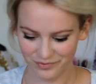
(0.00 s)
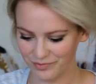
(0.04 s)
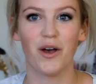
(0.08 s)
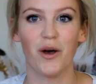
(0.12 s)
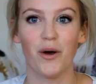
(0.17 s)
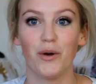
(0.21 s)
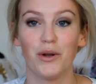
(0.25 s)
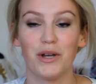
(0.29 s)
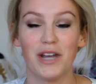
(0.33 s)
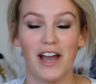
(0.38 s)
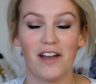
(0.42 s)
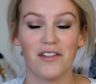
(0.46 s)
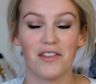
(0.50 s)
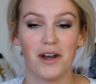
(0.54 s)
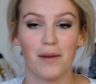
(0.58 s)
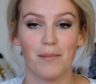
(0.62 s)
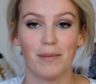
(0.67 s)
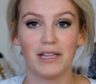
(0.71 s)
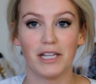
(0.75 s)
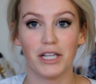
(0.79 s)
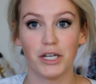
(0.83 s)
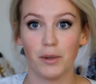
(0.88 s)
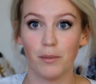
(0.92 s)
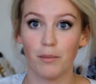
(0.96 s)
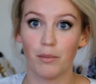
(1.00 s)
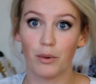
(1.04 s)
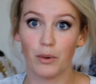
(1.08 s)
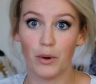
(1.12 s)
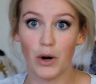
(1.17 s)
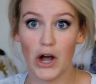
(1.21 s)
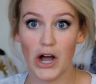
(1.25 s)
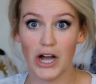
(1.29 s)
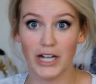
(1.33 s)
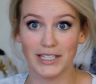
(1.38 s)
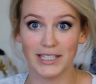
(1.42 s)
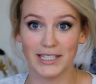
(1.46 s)
So now that I'm a little
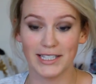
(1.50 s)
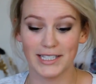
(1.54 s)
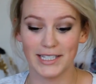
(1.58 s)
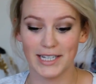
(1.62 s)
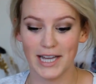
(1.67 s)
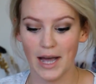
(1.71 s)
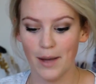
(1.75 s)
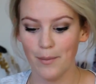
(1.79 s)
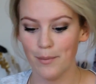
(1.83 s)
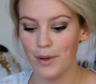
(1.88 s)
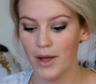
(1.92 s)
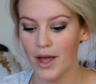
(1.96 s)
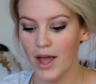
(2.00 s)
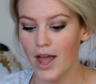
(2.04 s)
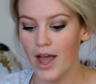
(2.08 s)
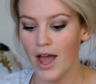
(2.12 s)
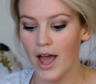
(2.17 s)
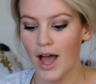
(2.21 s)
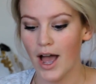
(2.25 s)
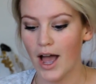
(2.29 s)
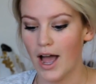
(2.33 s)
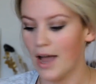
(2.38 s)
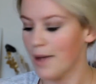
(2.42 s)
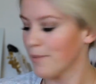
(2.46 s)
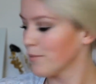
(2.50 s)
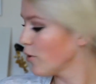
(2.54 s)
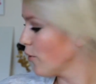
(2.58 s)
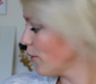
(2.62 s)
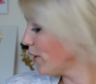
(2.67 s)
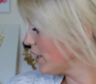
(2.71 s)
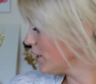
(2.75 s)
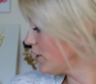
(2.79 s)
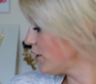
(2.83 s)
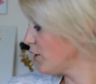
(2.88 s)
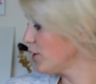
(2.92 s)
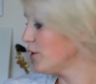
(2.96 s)
bronzed up, I'm
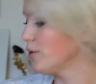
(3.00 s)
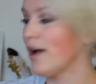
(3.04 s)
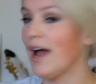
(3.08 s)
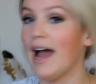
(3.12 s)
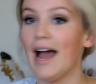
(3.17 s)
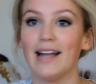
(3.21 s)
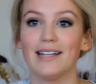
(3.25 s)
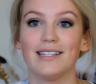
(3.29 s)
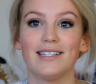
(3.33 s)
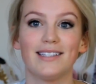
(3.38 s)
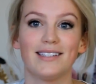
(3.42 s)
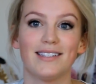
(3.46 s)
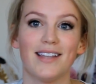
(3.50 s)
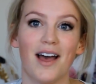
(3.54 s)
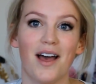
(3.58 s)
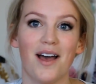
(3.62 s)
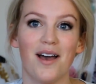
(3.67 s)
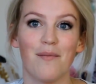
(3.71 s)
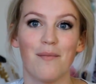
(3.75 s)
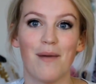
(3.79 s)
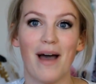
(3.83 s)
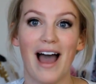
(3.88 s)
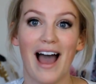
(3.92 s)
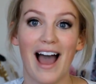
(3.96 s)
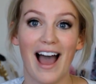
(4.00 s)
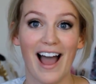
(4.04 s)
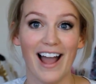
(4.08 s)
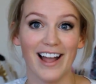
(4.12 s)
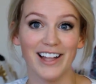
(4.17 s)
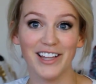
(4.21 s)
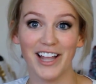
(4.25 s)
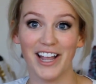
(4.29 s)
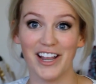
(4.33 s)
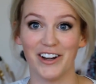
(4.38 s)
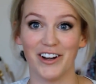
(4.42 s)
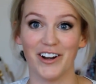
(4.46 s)
going to add some
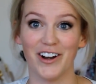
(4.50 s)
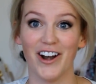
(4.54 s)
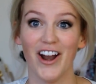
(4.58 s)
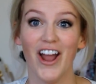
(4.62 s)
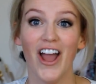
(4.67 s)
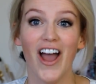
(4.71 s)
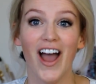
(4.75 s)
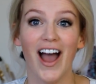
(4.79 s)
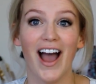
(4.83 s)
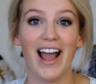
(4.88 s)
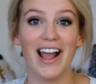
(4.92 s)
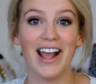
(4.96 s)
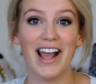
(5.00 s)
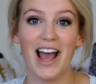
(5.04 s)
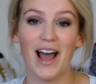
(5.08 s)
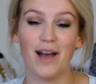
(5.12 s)
highlighter. I